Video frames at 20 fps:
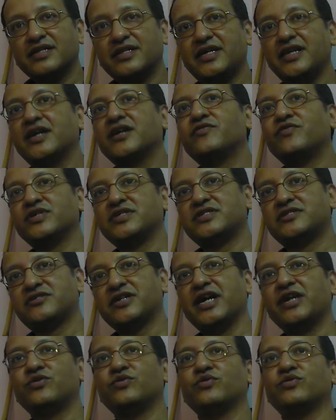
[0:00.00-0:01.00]
Tilak was
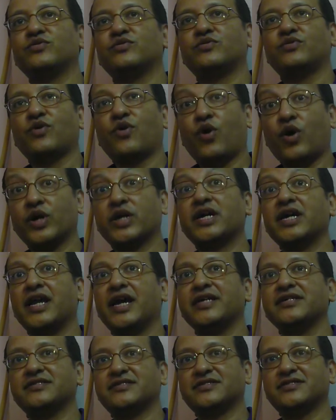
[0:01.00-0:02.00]
trying to
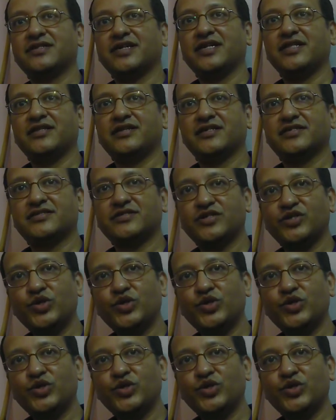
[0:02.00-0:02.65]
organize in this,